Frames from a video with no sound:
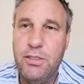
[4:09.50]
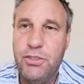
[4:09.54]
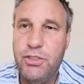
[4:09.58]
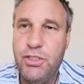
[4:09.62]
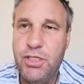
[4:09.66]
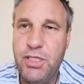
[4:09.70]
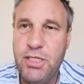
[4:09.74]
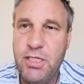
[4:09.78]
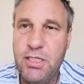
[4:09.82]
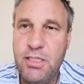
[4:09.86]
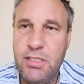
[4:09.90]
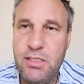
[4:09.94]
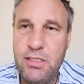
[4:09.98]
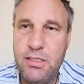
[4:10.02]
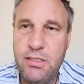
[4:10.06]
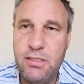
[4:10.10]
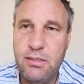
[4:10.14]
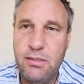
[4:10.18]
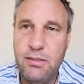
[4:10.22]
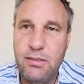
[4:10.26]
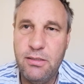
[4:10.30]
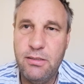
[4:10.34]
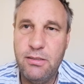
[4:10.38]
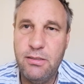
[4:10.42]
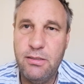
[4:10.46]

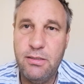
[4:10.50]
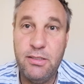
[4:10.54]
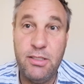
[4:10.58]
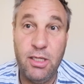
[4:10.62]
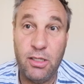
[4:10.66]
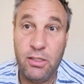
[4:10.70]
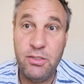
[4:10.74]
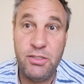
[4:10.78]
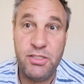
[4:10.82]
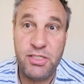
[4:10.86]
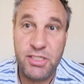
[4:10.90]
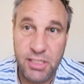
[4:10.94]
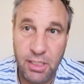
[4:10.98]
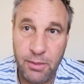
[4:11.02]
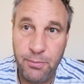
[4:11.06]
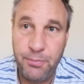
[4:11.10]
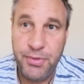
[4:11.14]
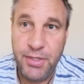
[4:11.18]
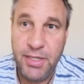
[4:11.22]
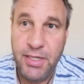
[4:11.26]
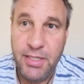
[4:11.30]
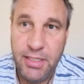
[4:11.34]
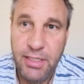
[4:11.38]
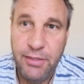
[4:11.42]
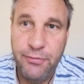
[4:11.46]
she's done
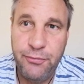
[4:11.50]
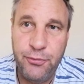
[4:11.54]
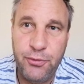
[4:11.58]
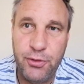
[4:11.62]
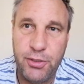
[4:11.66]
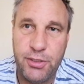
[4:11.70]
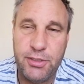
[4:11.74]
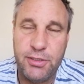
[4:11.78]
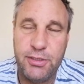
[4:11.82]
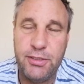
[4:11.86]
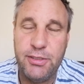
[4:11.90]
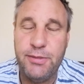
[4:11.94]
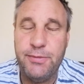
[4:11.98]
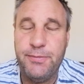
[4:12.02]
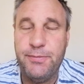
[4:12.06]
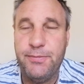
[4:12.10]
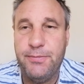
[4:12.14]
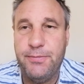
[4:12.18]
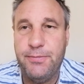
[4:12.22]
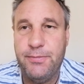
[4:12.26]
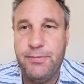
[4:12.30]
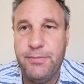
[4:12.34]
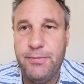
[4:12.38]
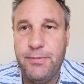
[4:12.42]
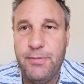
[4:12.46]
something different.
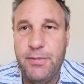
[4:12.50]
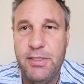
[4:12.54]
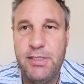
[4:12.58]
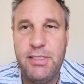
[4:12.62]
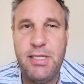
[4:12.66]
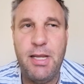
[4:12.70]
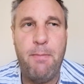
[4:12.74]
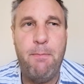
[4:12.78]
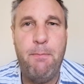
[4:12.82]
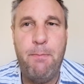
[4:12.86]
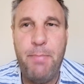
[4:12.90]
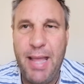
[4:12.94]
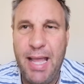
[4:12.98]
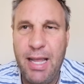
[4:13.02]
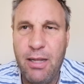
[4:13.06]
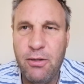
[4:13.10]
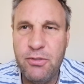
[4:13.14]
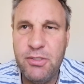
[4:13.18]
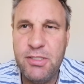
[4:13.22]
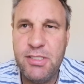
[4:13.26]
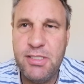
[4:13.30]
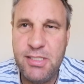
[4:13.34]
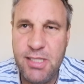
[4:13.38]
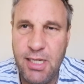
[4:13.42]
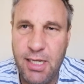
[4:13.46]
It's
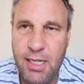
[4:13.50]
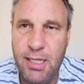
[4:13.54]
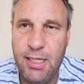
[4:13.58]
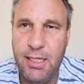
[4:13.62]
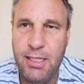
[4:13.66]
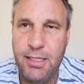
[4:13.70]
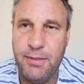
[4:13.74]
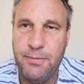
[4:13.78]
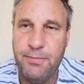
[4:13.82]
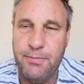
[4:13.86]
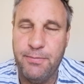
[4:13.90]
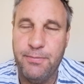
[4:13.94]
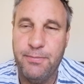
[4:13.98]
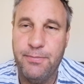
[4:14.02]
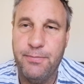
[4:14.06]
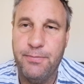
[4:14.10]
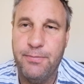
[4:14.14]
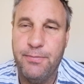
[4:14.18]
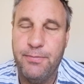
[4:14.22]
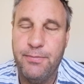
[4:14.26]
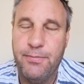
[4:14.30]
about time.